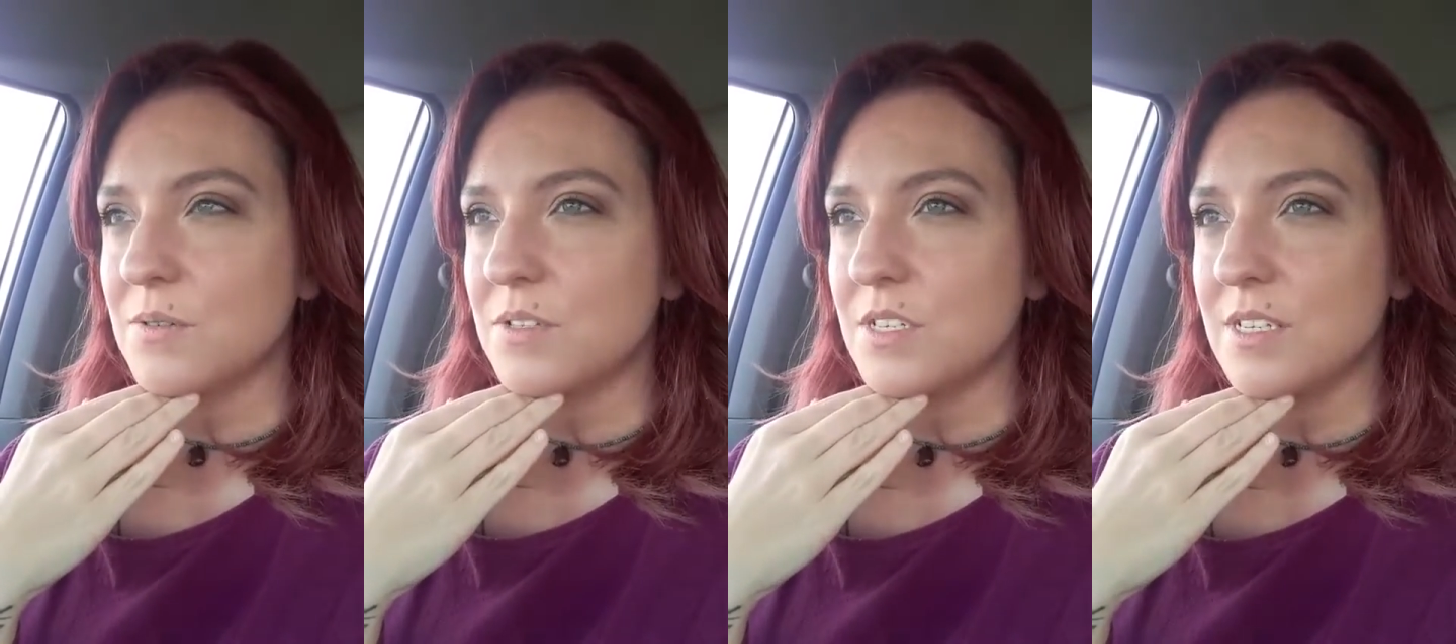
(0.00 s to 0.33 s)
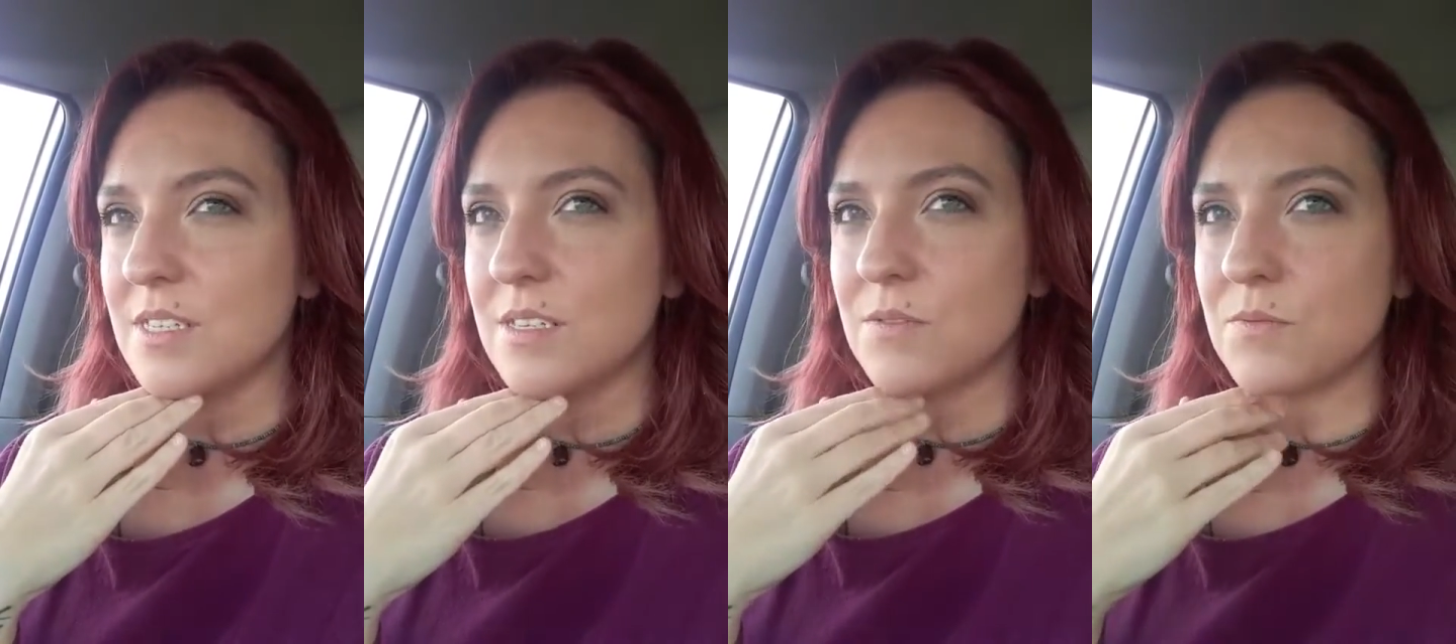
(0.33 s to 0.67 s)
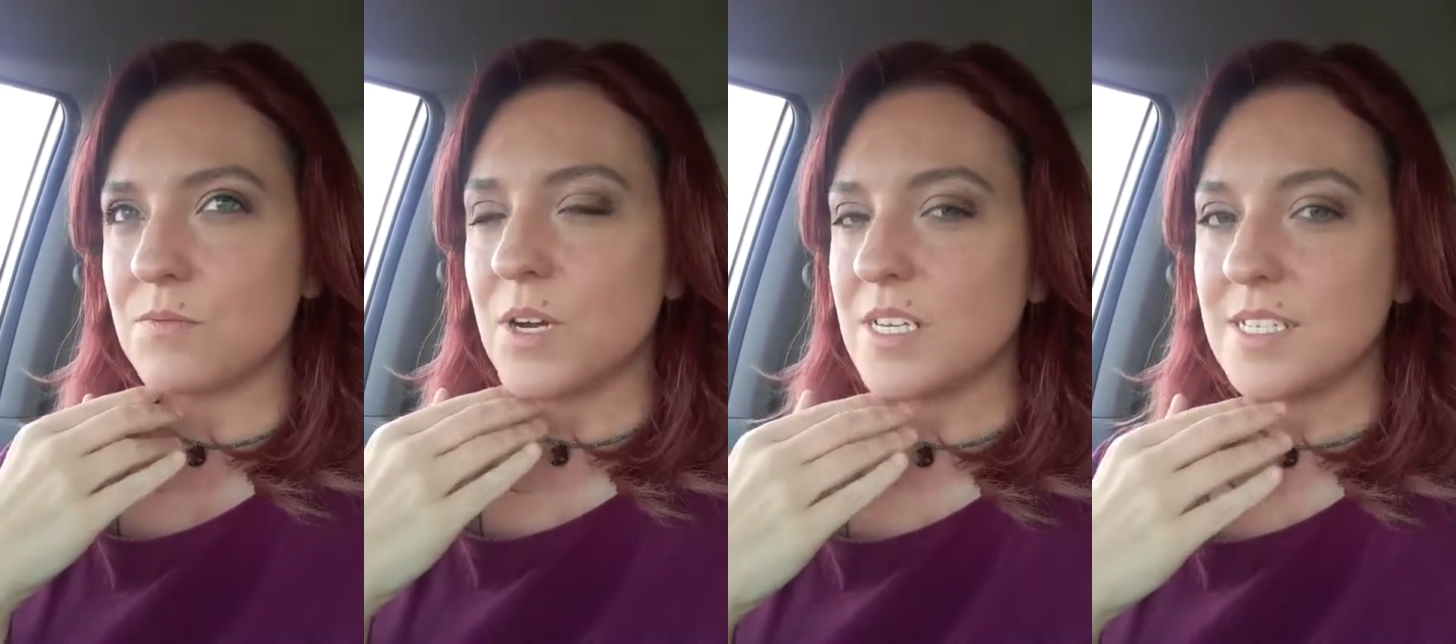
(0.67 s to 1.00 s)
just
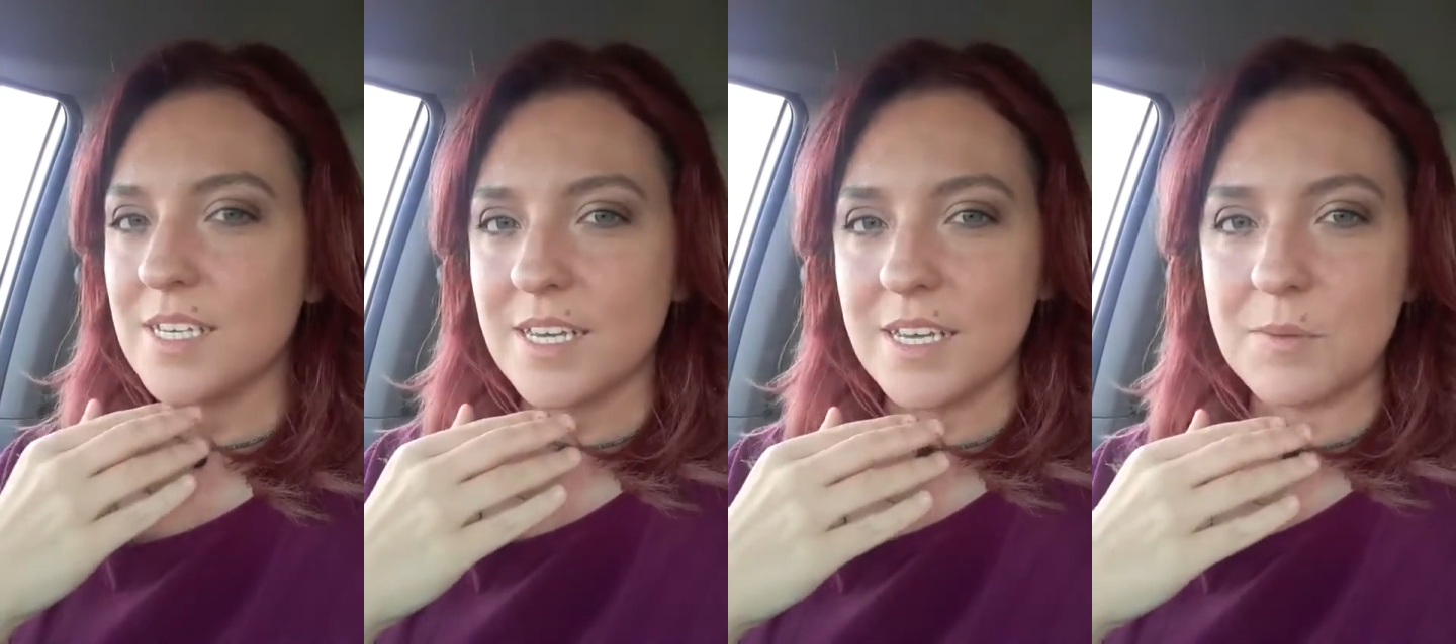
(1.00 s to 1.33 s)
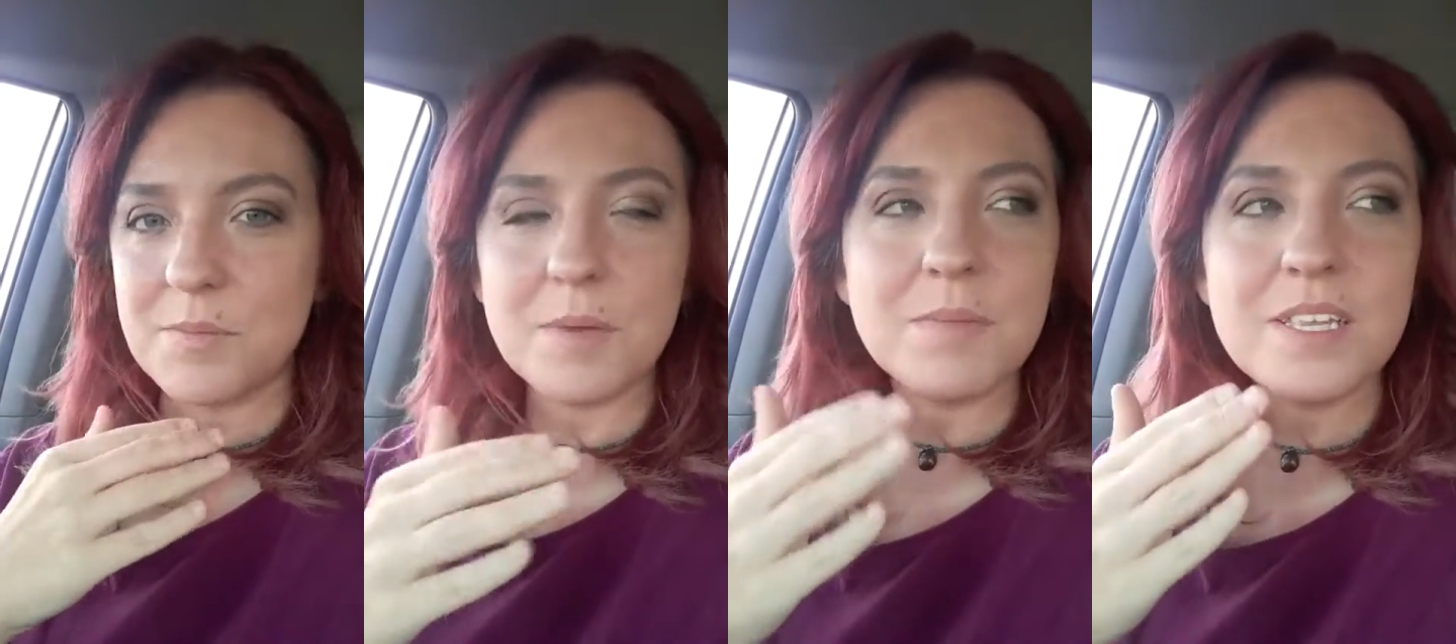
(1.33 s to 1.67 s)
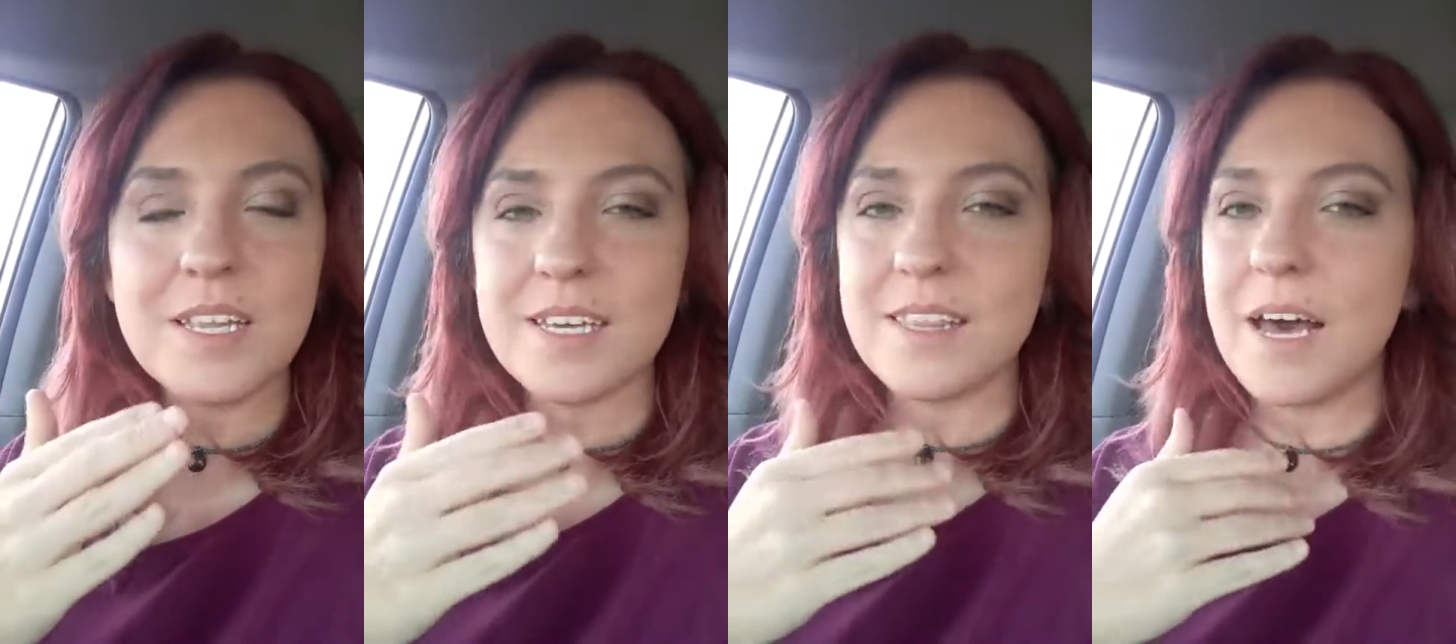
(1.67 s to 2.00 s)
run to Him,
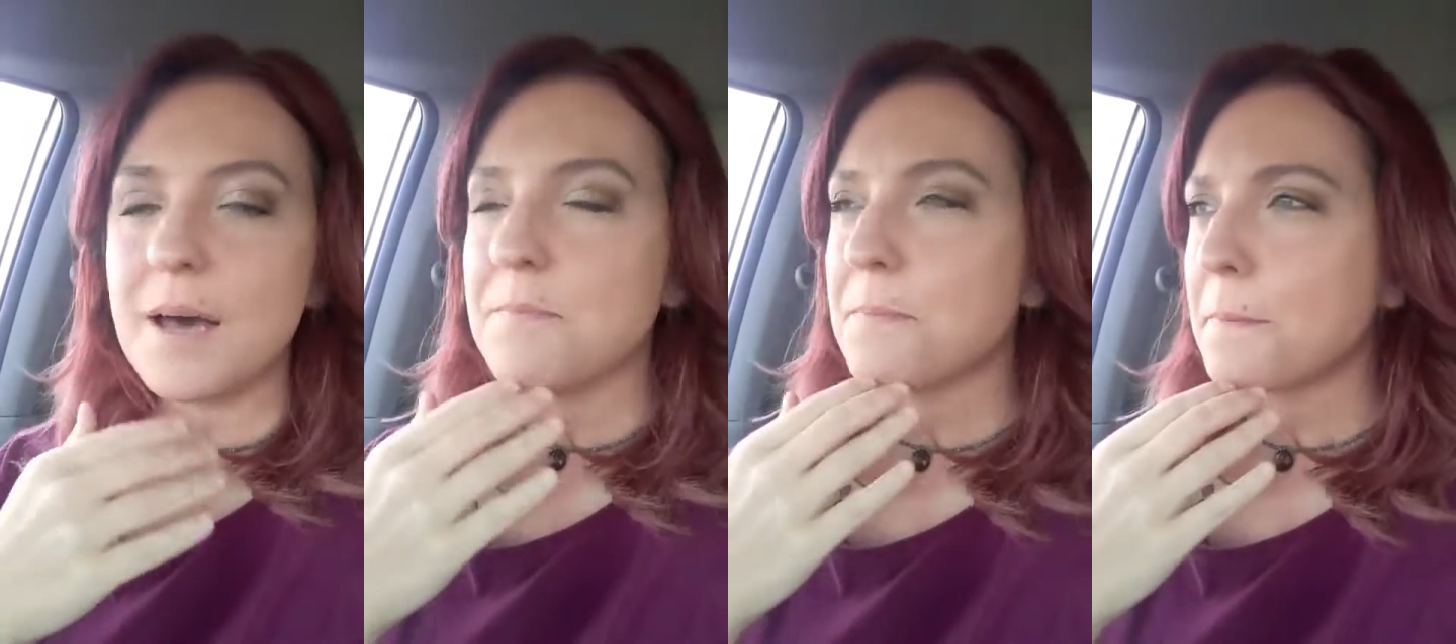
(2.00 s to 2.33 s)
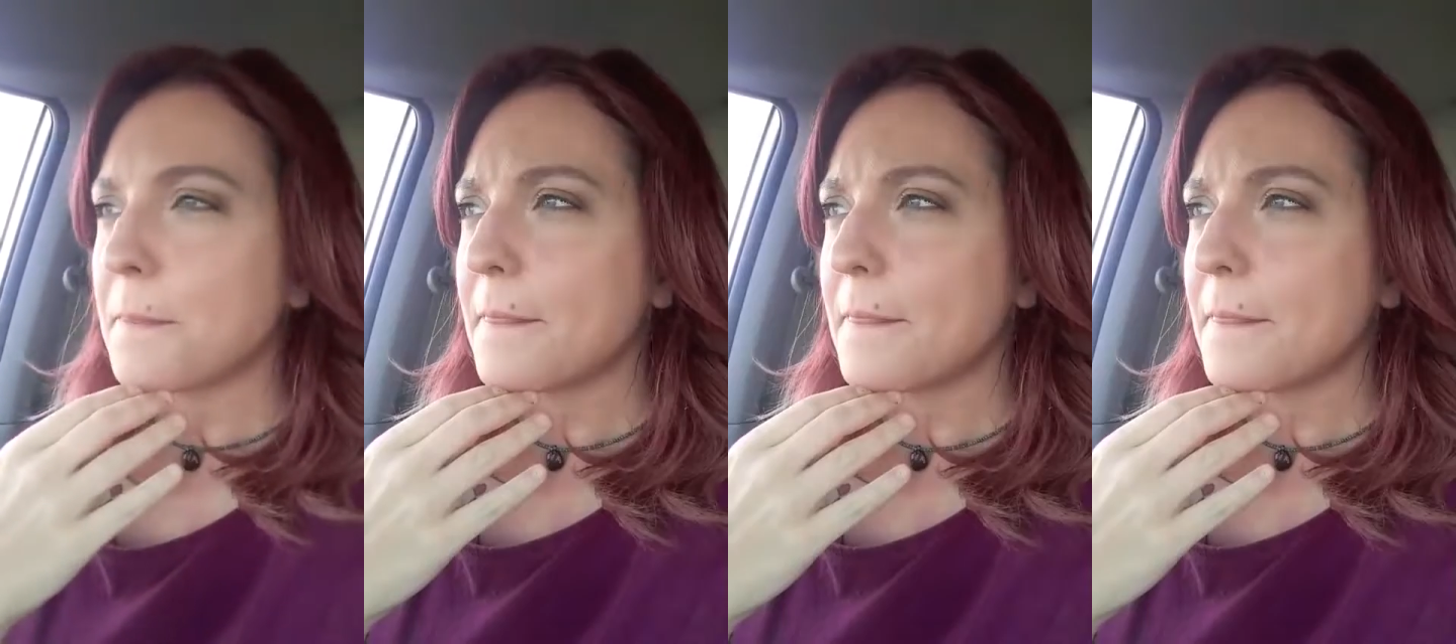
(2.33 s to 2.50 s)
something like that,